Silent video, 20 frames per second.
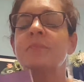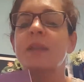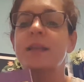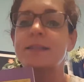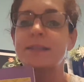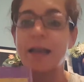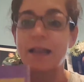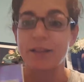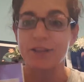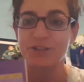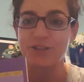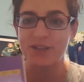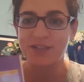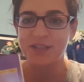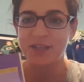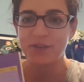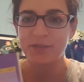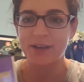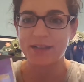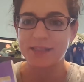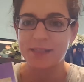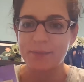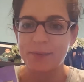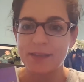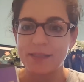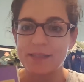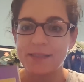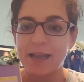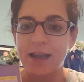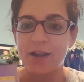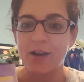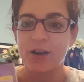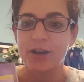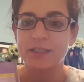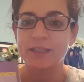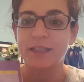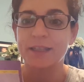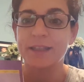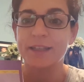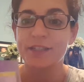salad dressing recipes that are
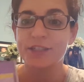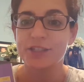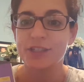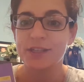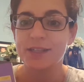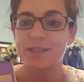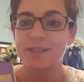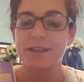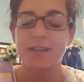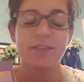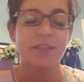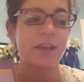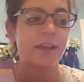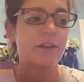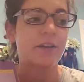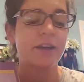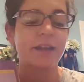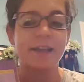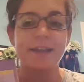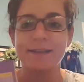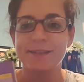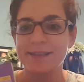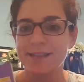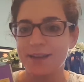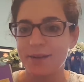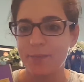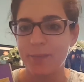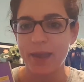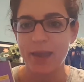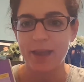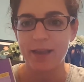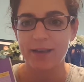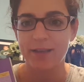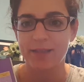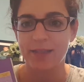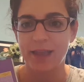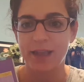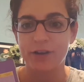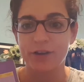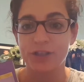delicious. They are easy to make.
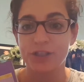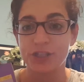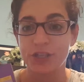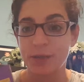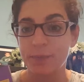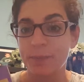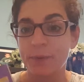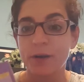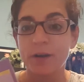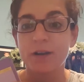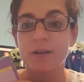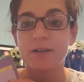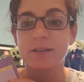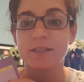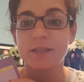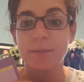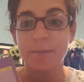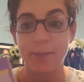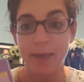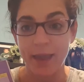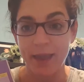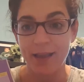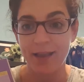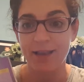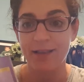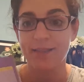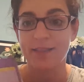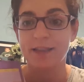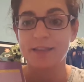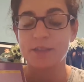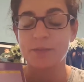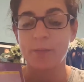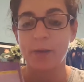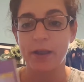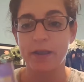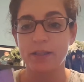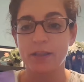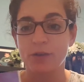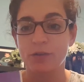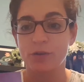They are cheaper to make than to
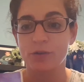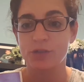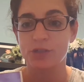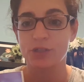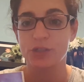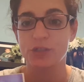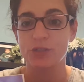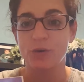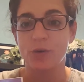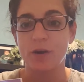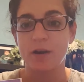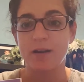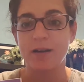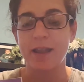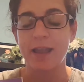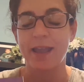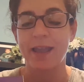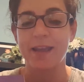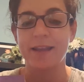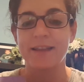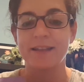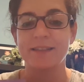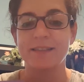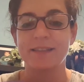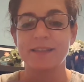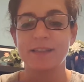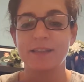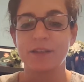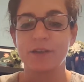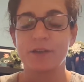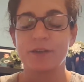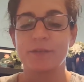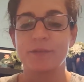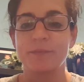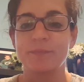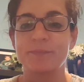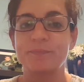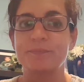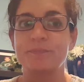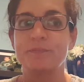buy in the grocery store. And the
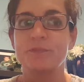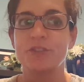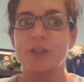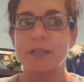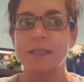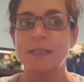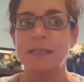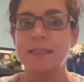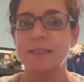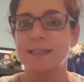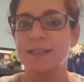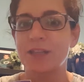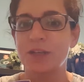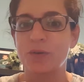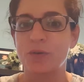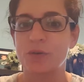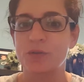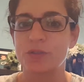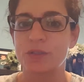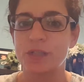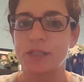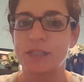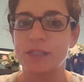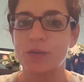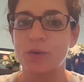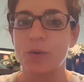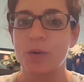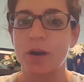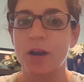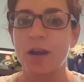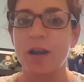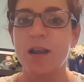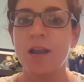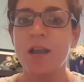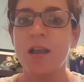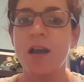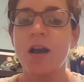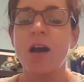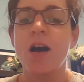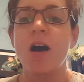dressings in the grocery store
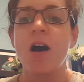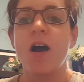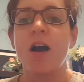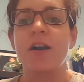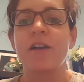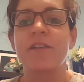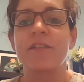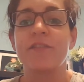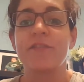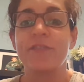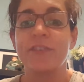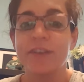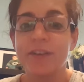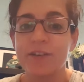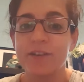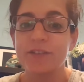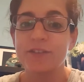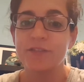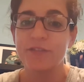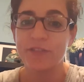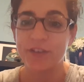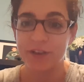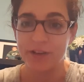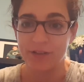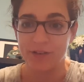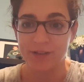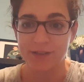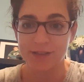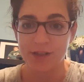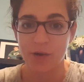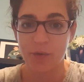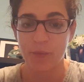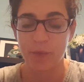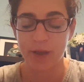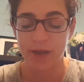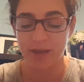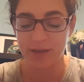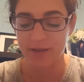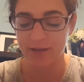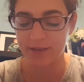are filled
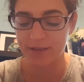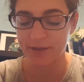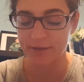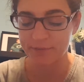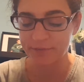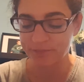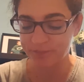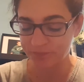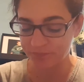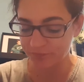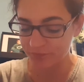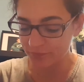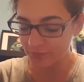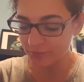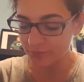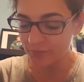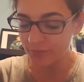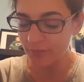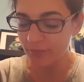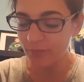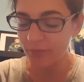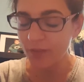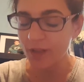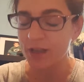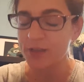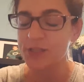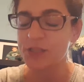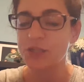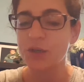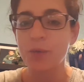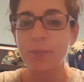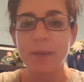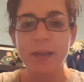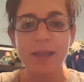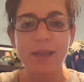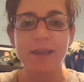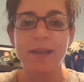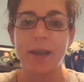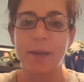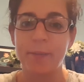with so
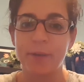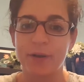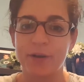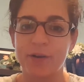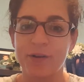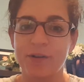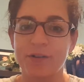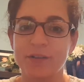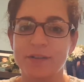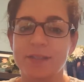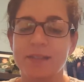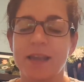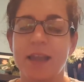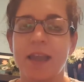many chemicals,